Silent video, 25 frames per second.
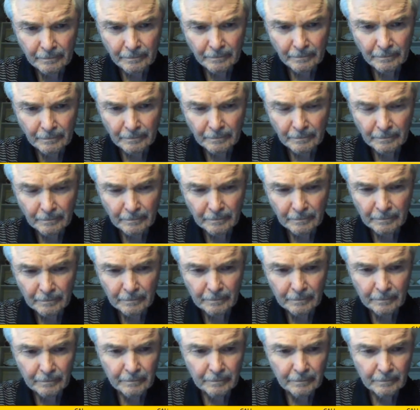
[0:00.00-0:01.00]

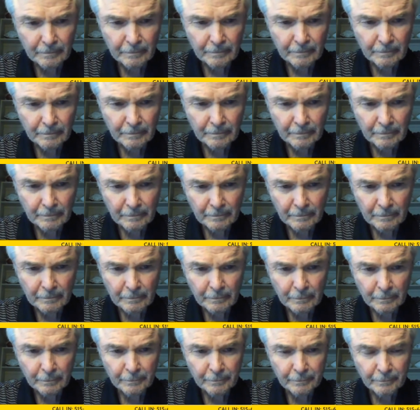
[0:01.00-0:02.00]

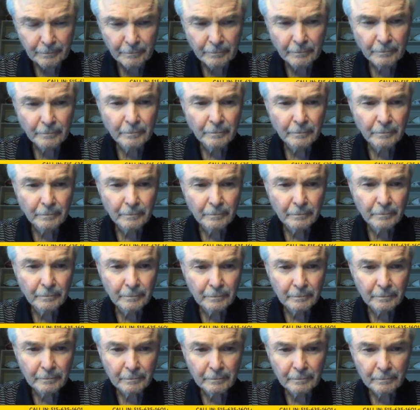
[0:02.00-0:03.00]

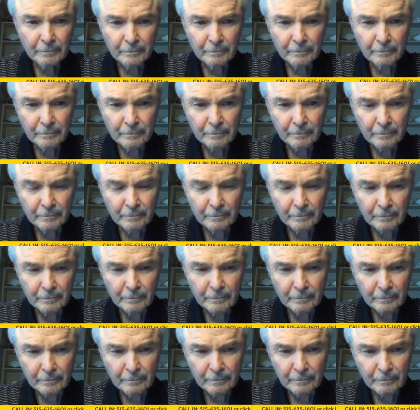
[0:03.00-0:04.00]

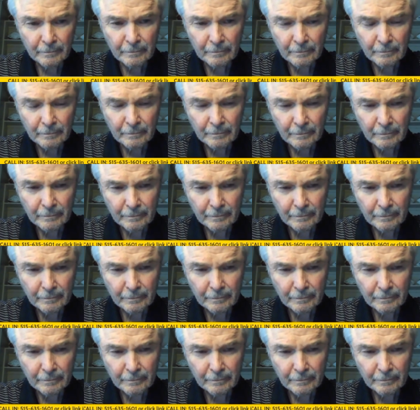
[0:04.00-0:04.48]
This person isn't speaking.